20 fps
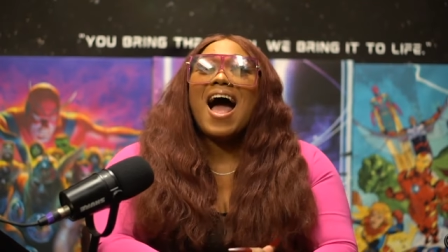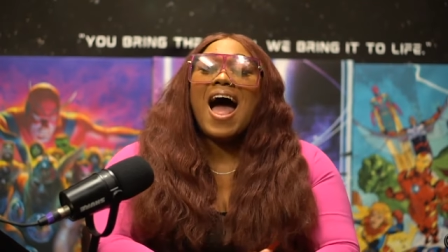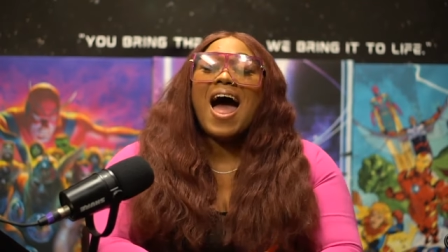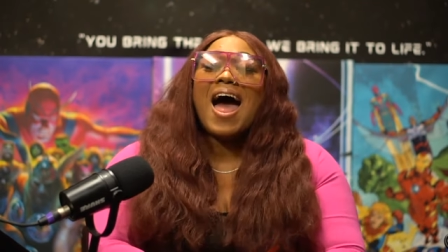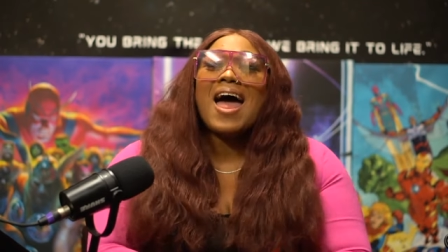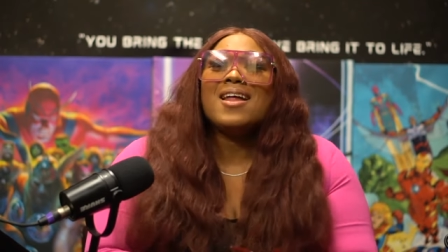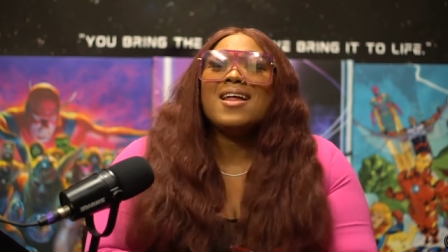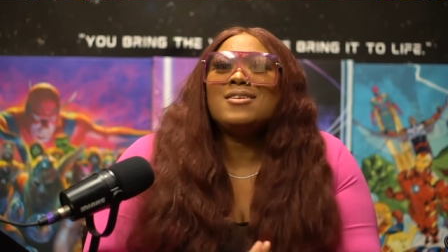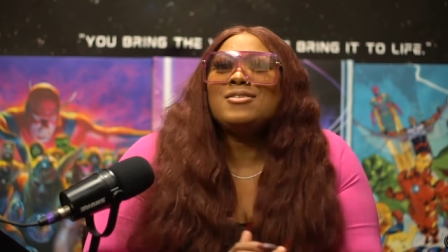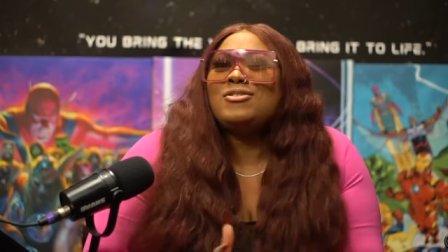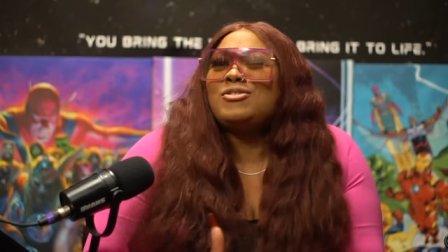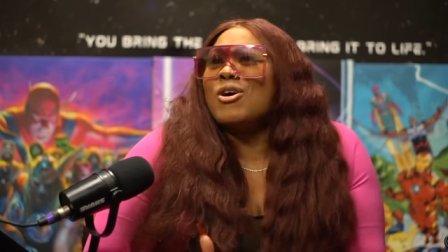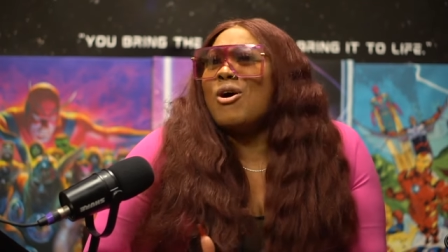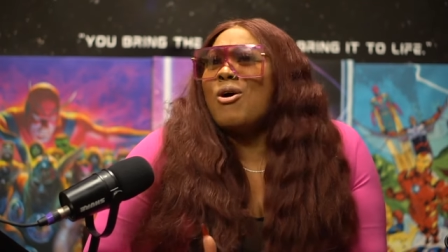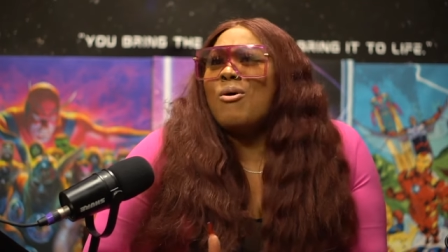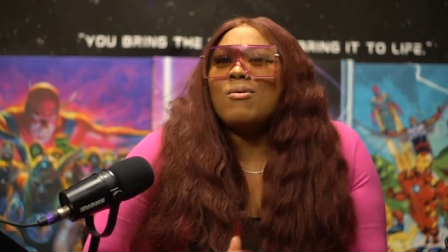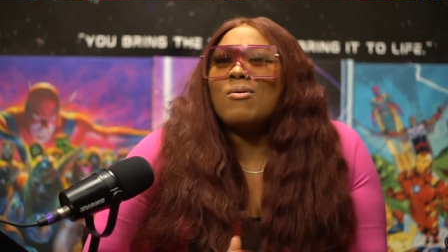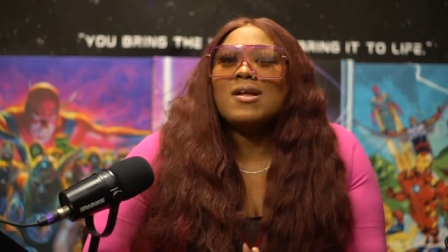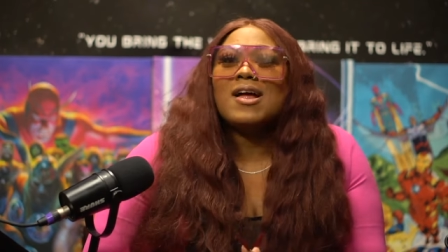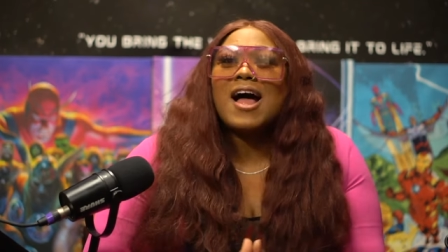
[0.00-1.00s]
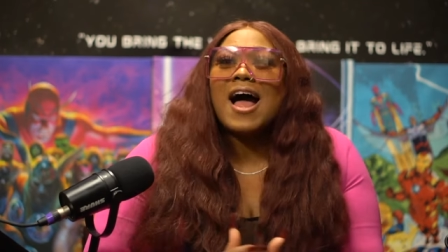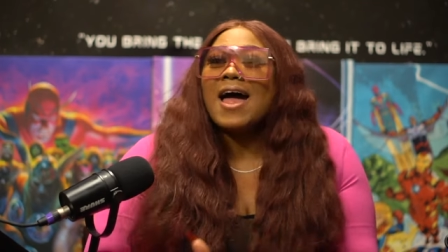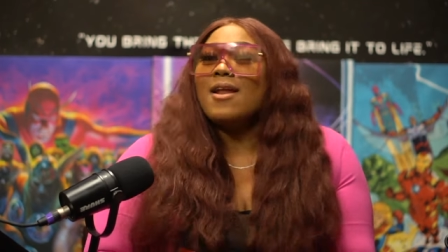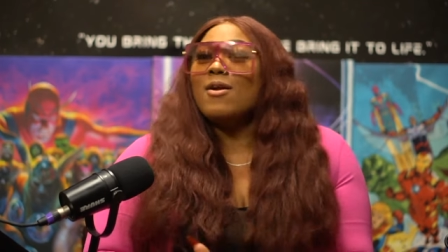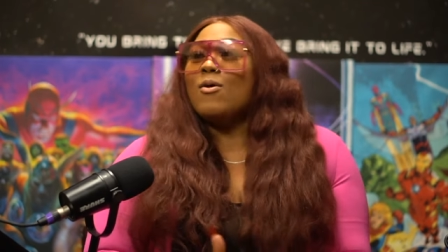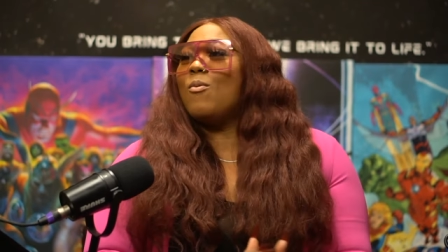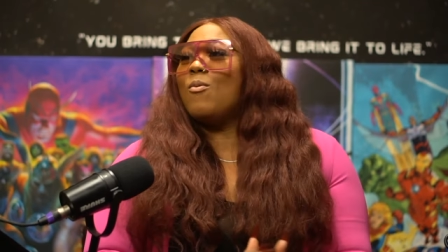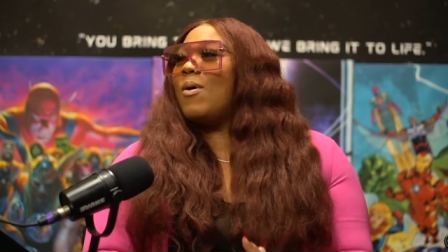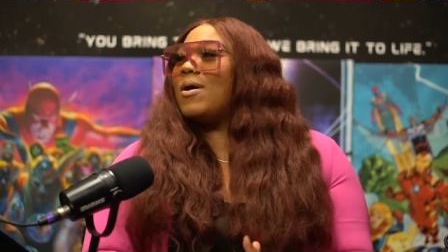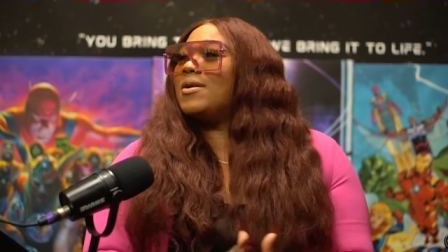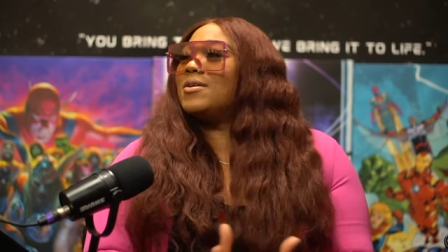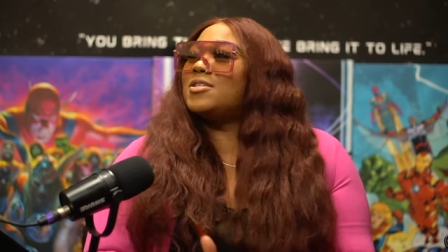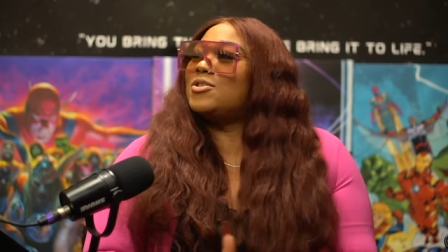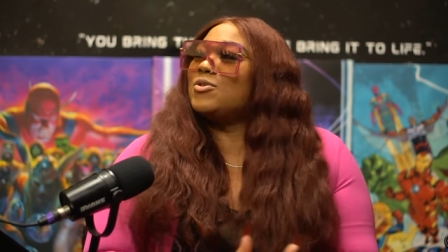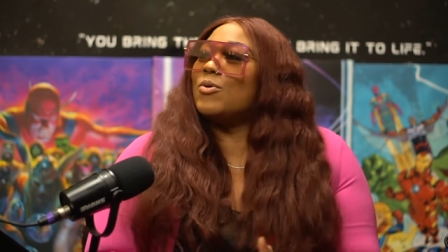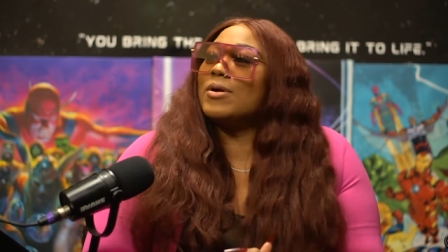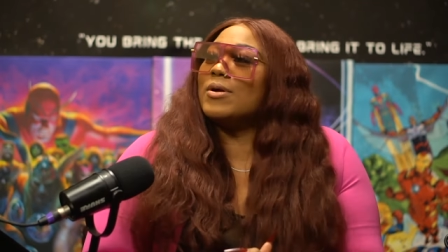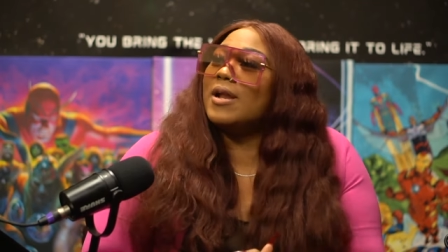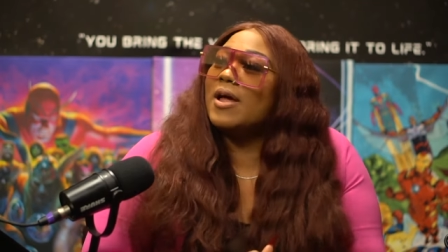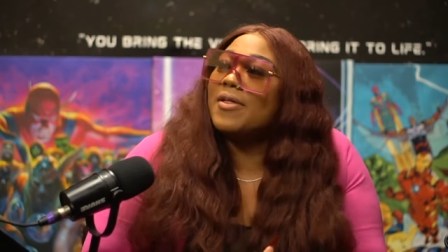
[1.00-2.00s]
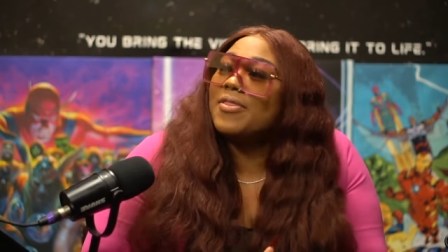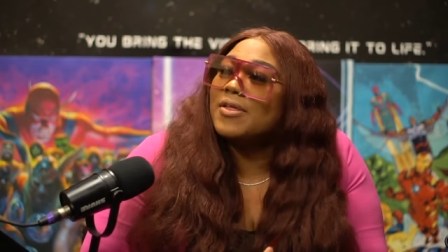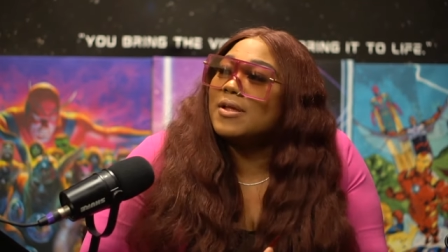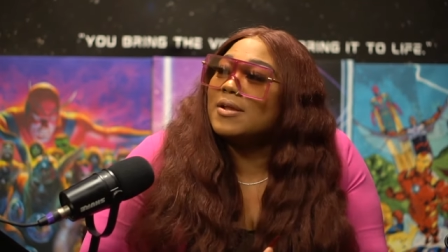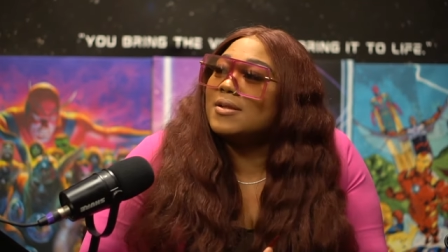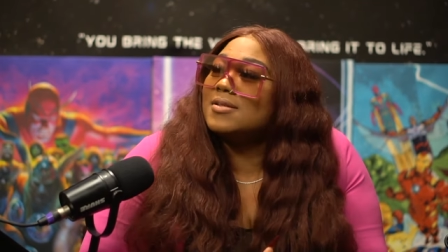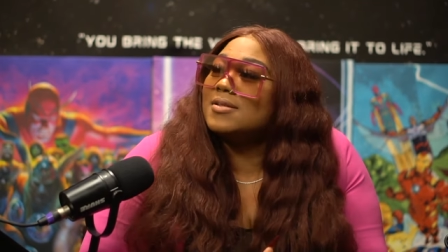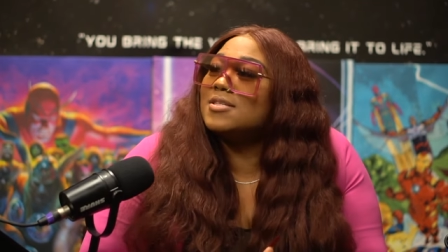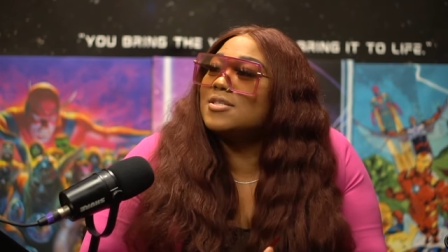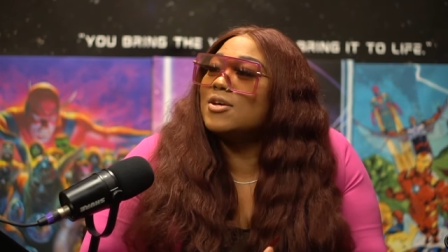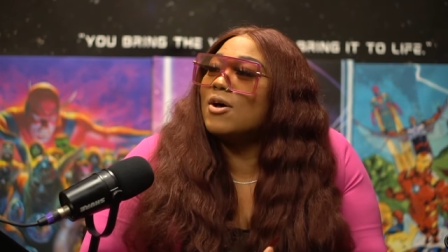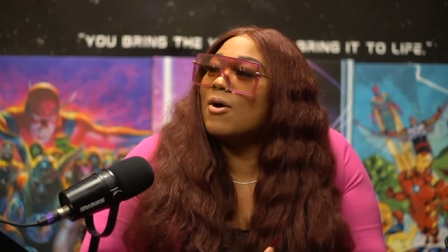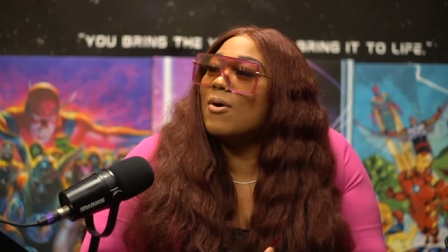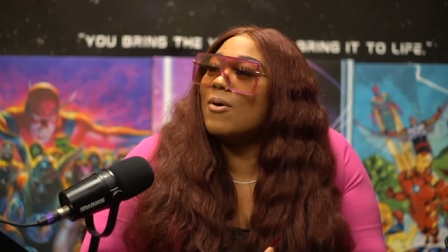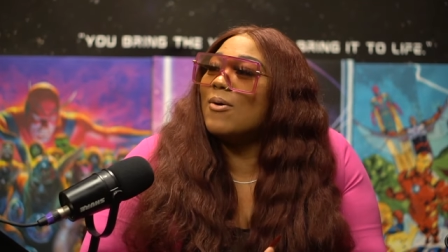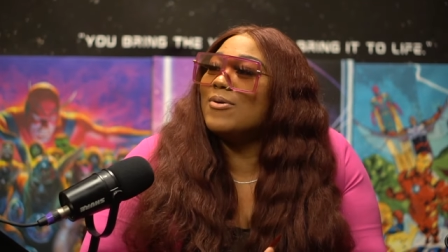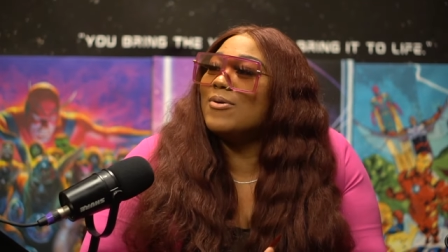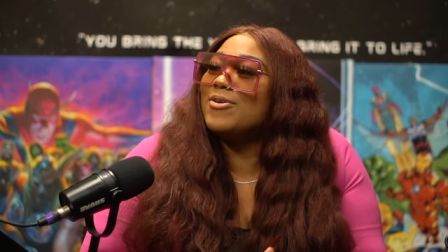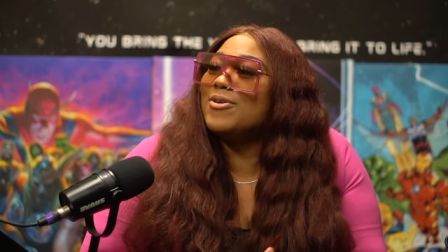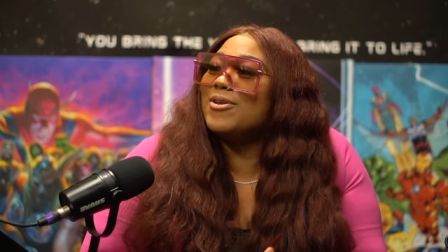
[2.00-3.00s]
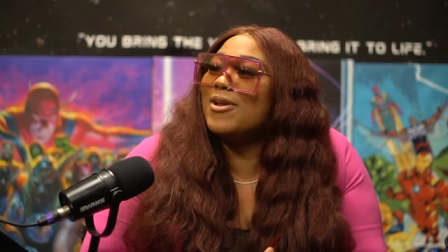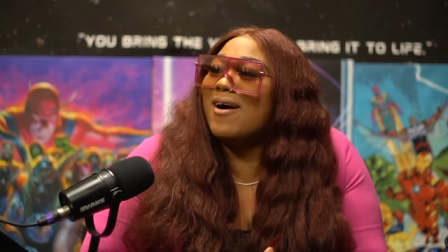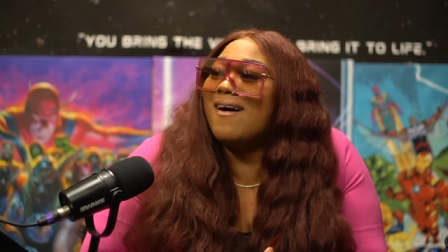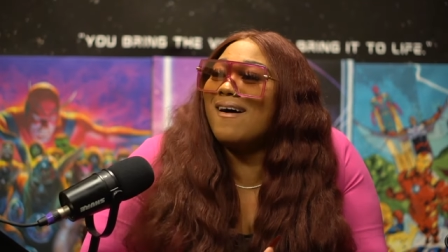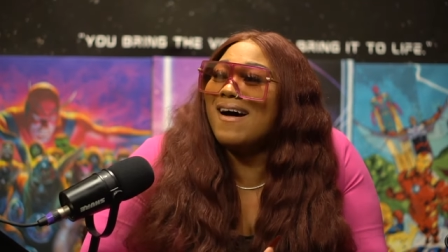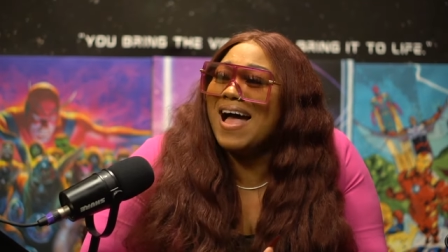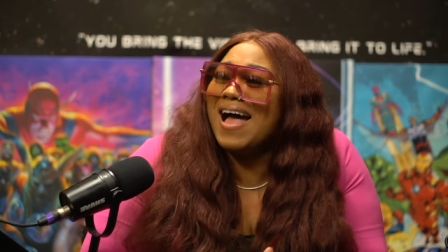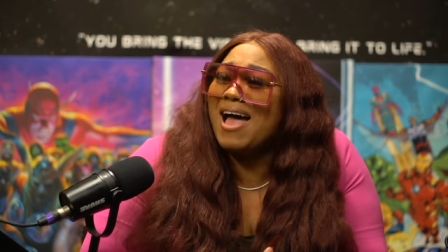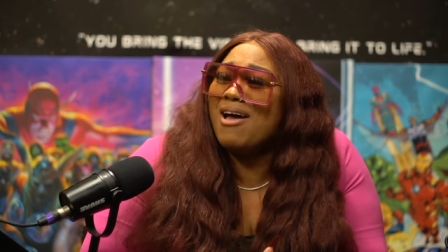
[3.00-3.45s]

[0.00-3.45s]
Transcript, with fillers: I don't, I don't want to snort nothing. So you know,